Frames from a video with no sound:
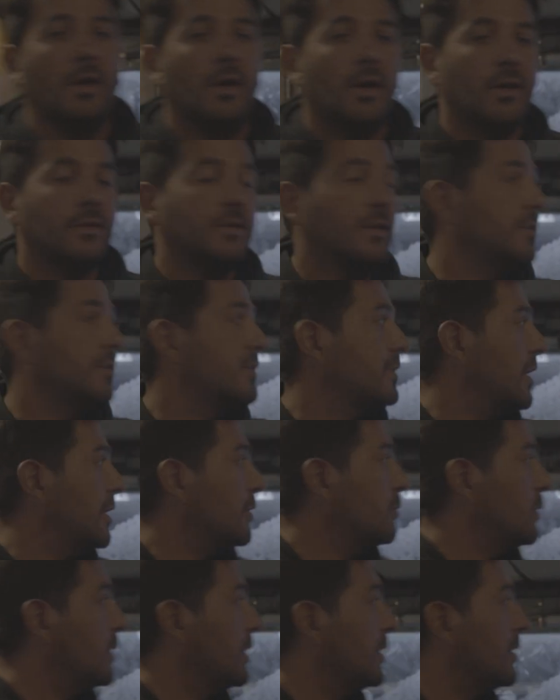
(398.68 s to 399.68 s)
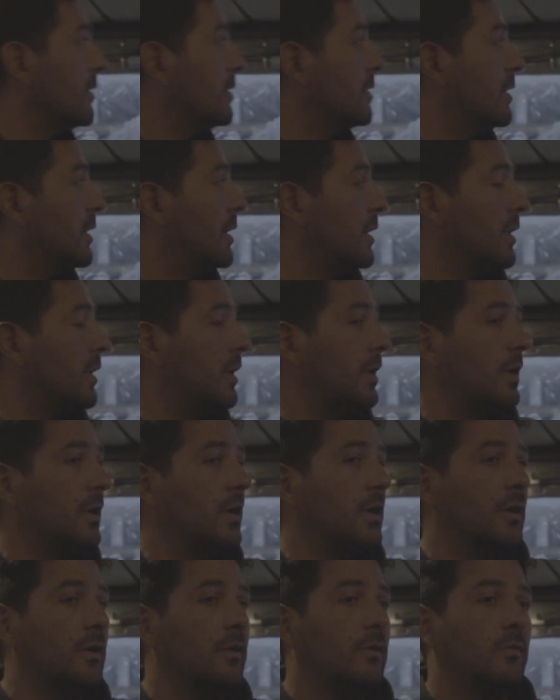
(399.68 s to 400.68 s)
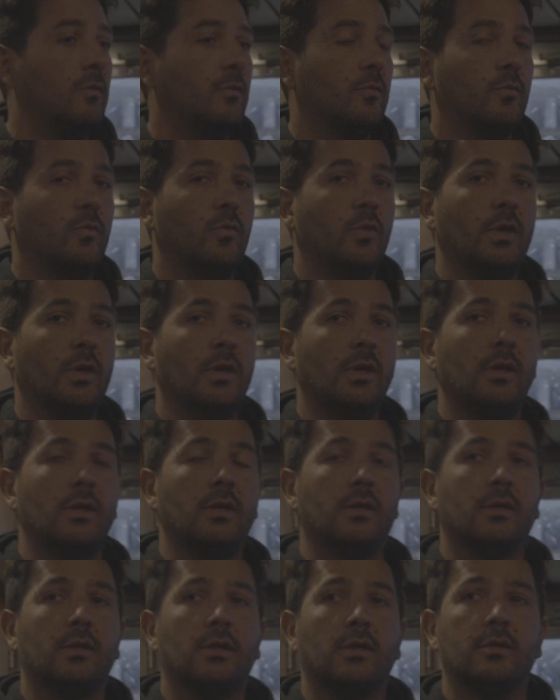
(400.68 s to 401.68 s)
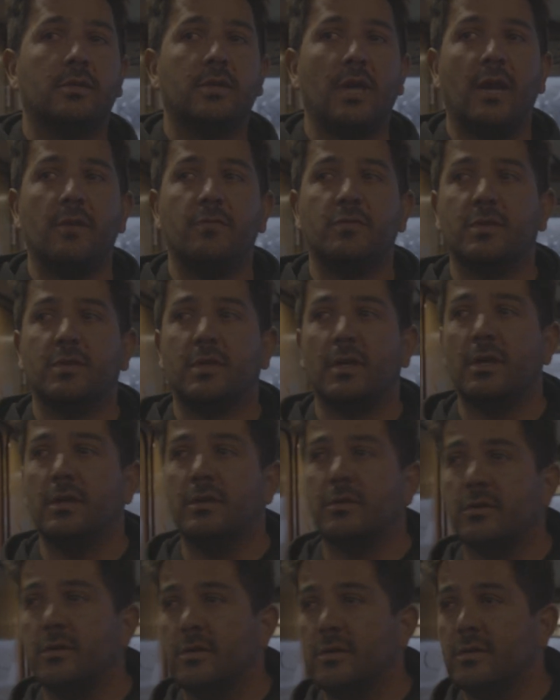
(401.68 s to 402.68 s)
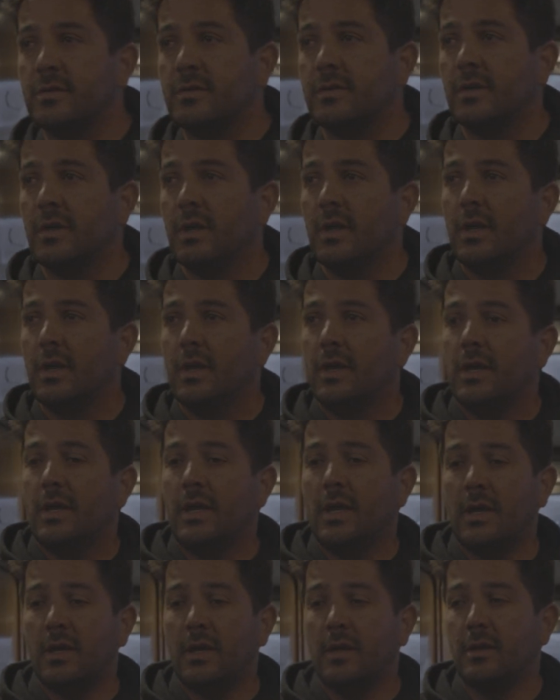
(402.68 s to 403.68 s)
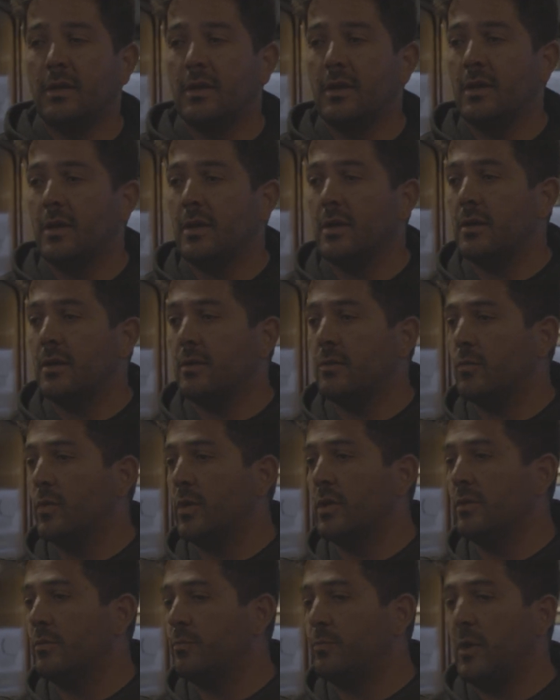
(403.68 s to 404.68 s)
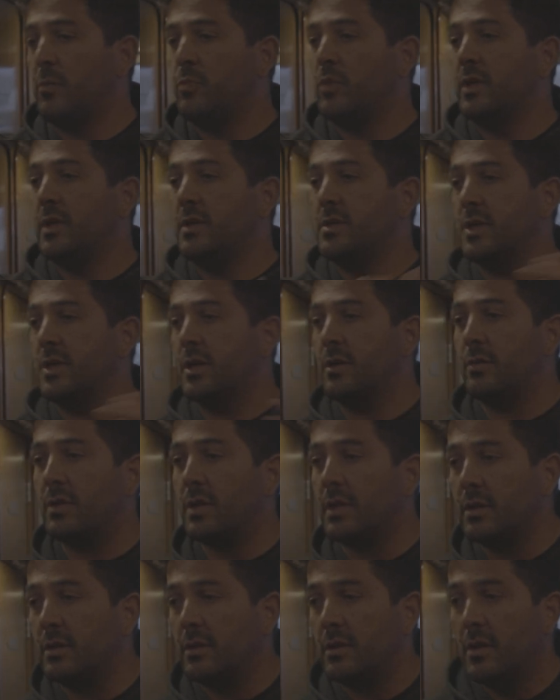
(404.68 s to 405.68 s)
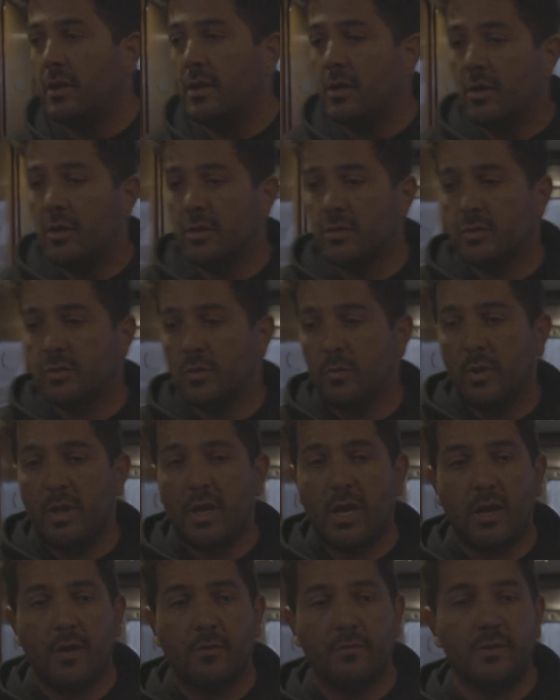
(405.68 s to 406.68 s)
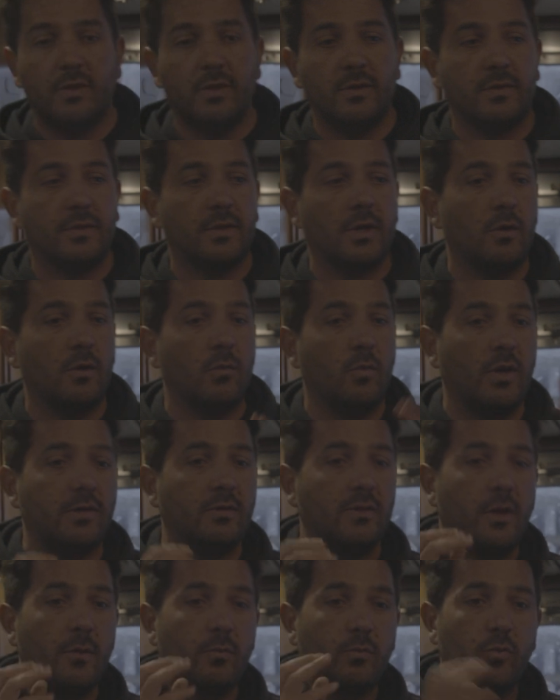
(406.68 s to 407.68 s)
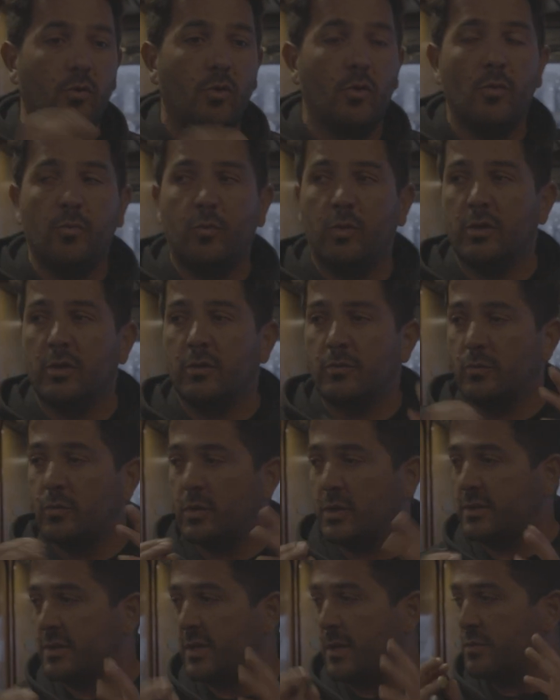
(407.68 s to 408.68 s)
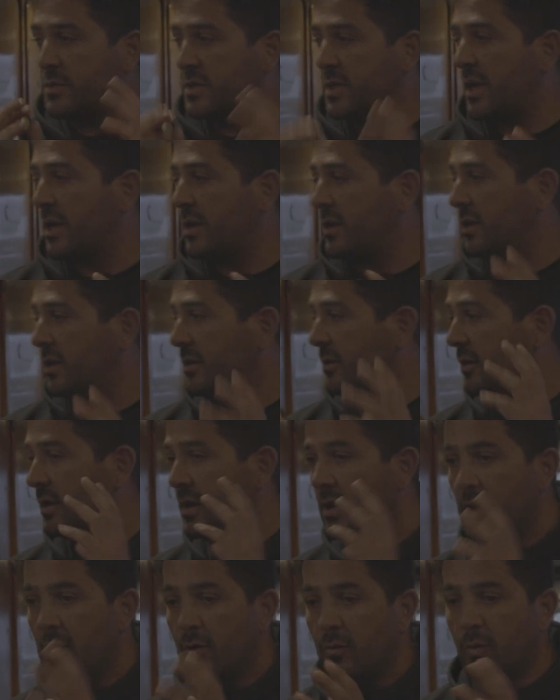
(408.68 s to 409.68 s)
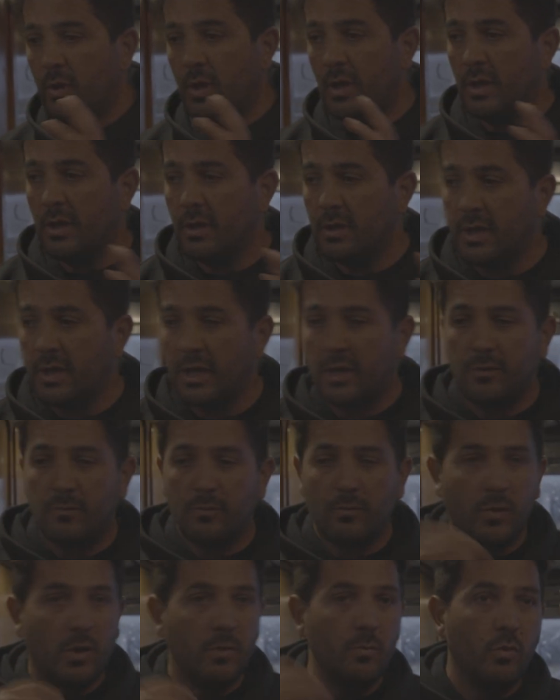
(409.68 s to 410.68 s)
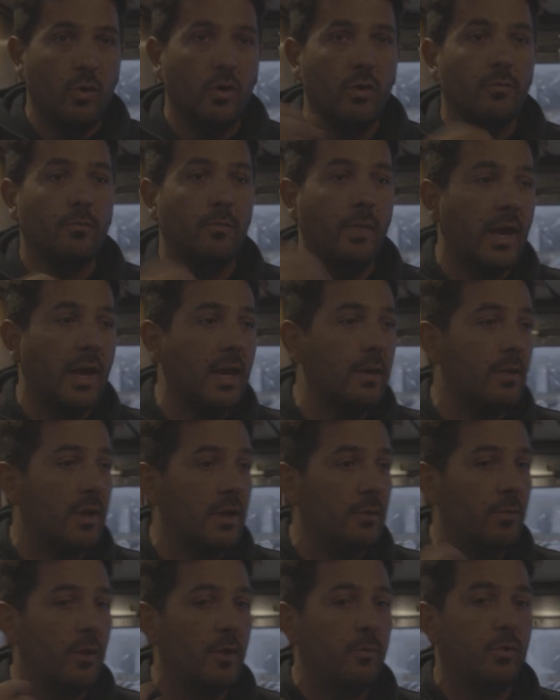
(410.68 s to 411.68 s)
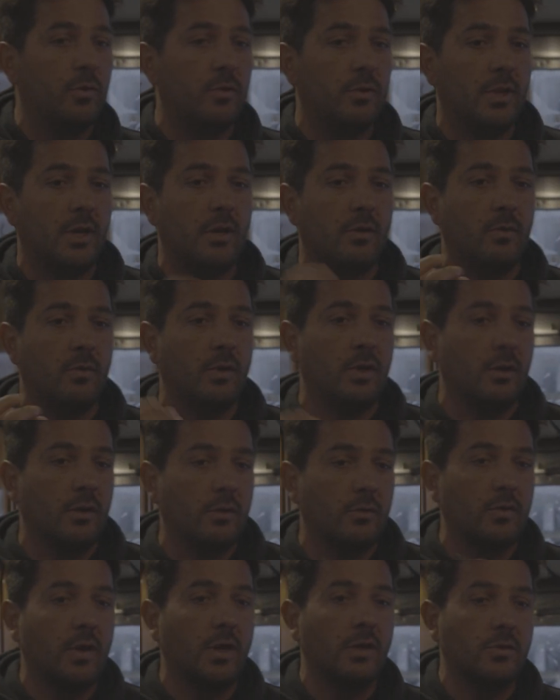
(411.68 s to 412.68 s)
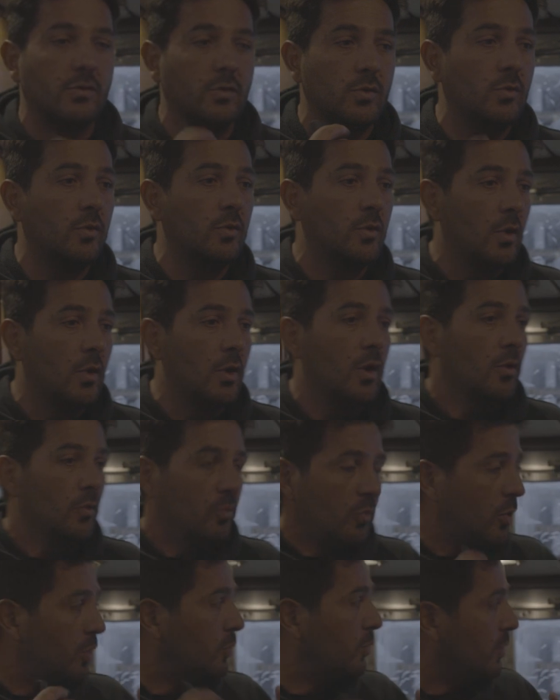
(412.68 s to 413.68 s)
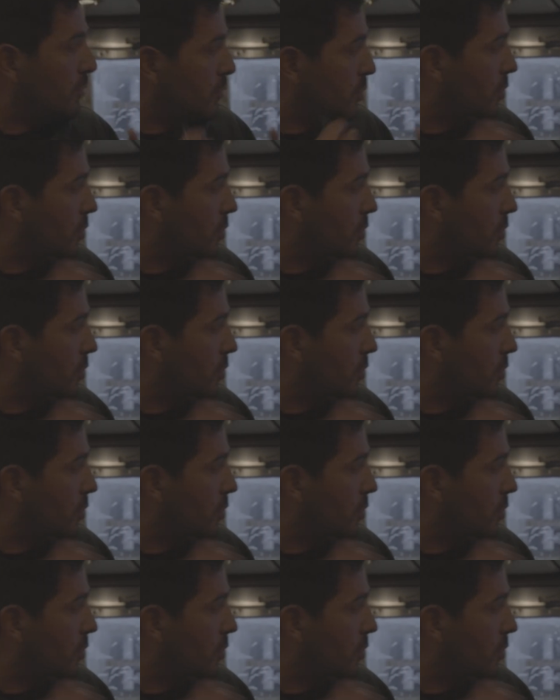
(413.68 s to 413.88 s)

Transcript: as I said, with, uh, with dive centers and, uh, well, people in general. Also, we have this uh, WhatsApp group with WhatsApp chat, and we get in involved many, many people. Now we are trying to work with